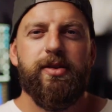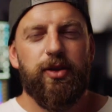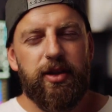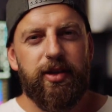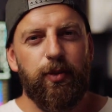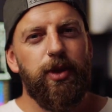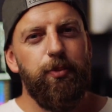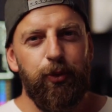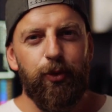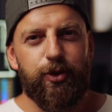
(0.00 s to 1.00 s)
So the thing with
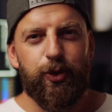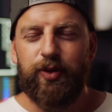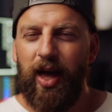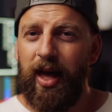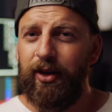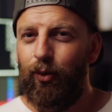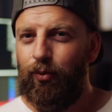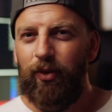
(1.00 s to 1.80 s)
the Bluetooth and